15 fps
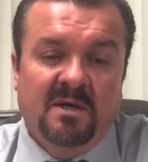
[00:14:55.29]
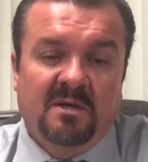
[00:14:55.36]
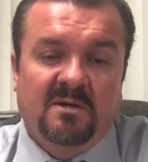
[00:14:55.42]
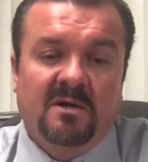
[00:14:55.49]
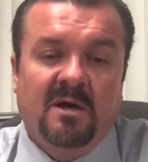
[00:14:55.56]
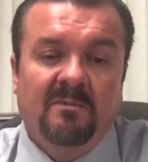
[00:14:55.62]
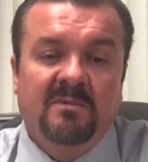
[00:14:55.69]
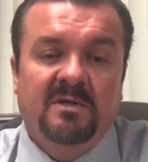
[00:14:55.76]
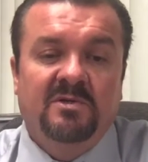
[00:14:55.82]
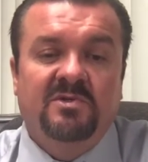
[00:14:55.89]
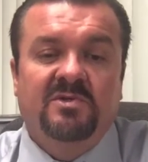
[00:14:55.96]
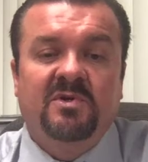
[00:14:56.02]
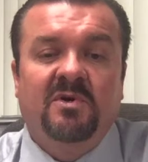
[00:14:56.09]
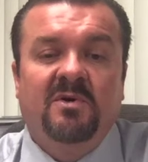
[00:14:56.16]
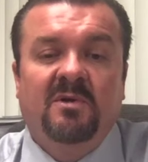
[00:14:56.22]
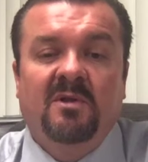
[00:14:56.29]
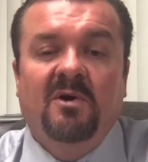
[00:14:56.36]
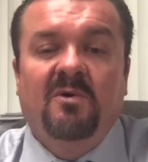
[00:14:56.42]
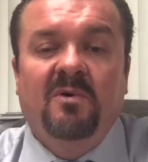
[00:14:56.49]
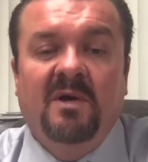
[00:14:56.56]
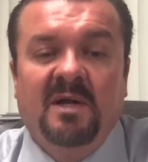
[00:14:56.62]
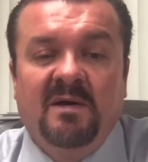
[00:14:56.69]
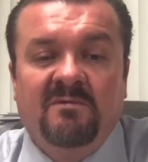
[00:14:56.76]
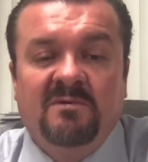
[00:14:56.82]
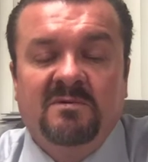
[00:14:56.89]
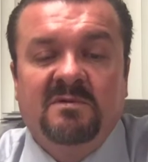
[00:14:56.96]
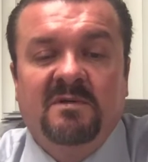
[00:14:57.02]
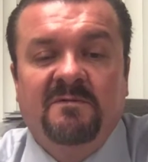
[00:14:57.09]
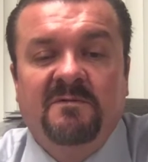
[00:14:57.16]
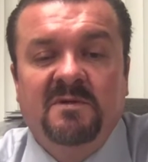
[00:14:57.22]
commonly show lower
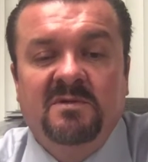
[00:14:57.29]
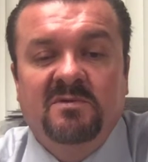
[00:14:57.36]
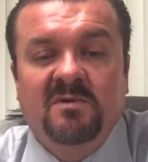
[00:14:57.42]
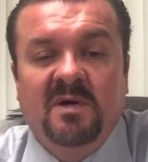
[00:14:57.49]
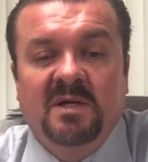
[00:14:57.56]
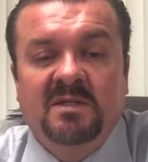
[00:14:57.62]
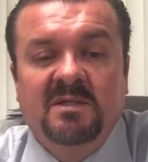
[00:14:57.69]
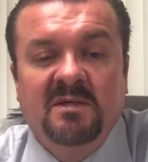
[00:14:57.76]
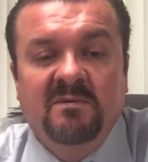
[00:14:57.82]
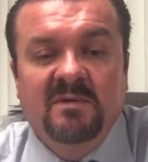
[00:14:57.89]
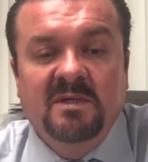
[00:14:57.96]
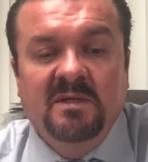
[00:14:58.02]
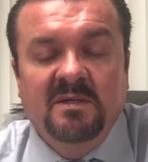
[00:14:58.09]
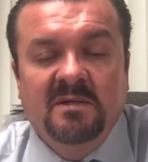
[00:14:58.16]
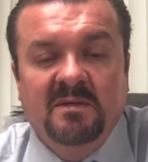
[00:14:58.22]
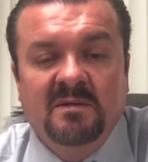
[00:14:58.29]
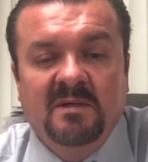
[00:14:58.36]
levels of physical activity